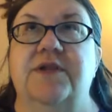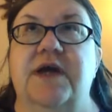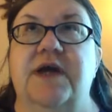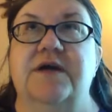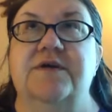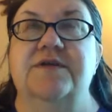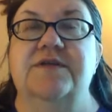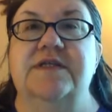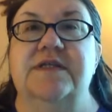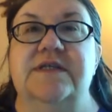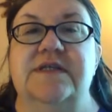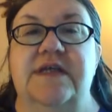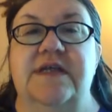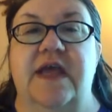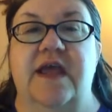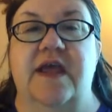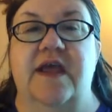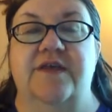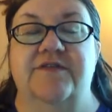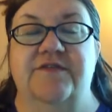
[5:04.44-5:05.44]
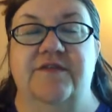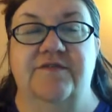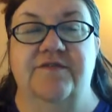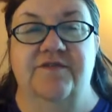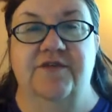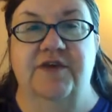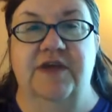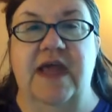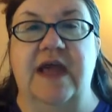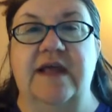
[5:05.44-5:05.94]
the house in a daze and
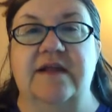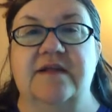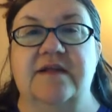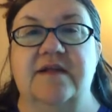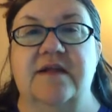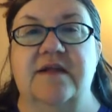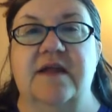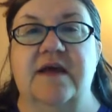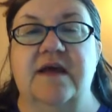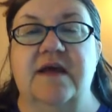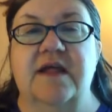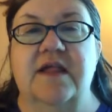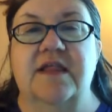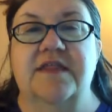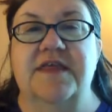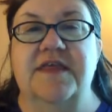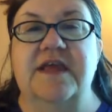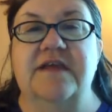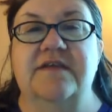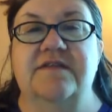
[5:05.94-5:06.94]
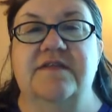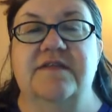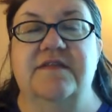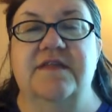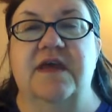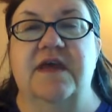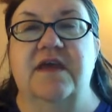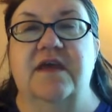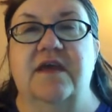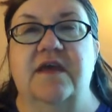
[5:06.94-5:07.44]
forgetting things that
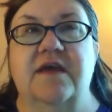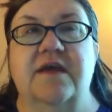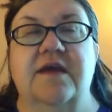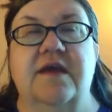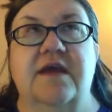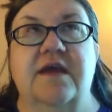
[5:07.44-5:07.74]
they